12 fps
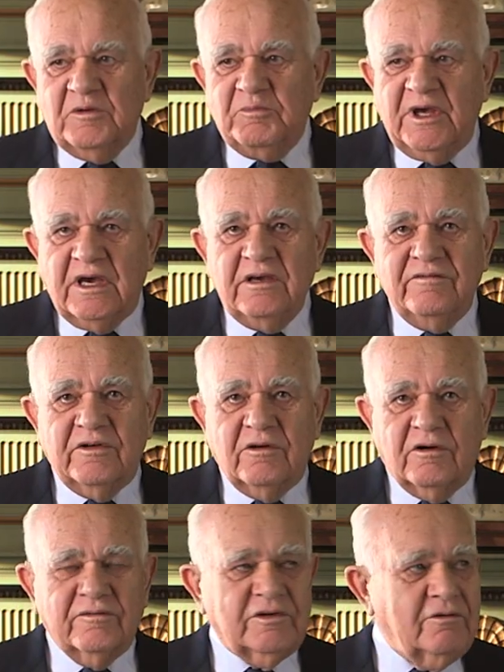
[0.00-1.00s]
behavior
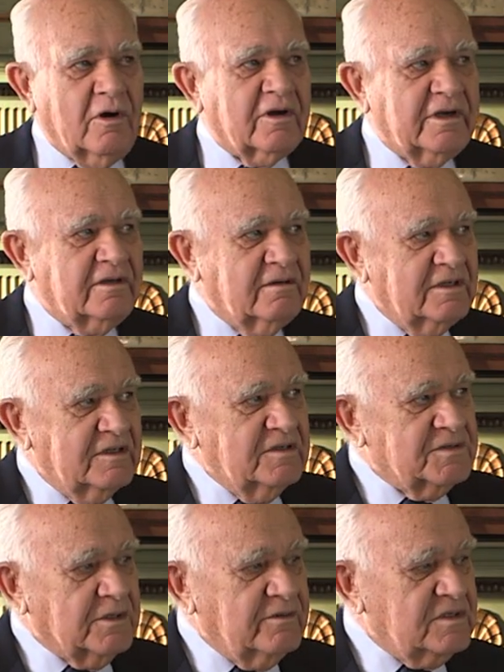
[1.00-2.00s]
of the rock. And
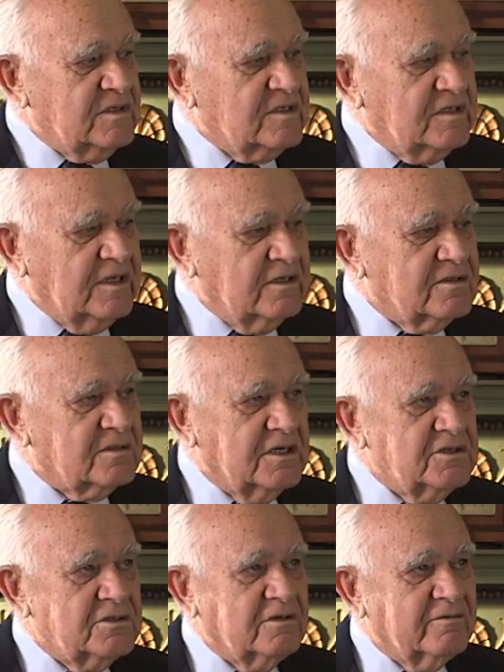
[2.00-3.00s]
so this is an
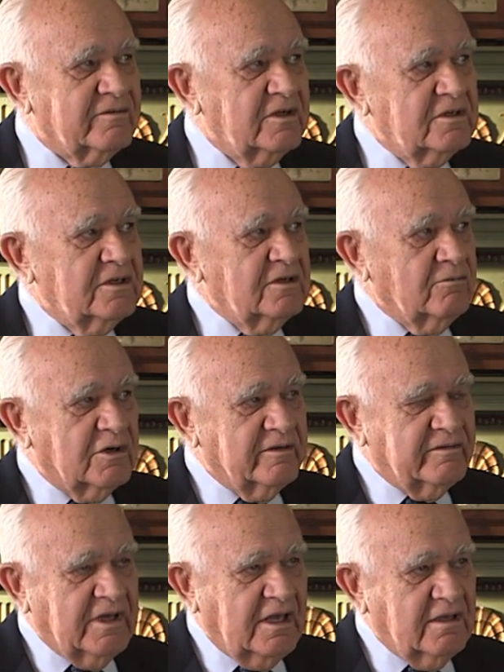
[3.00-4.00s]
illustration of one of
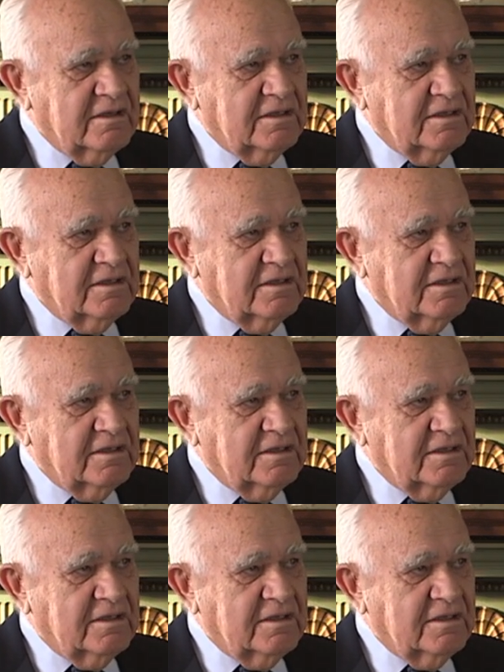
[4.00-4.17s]
the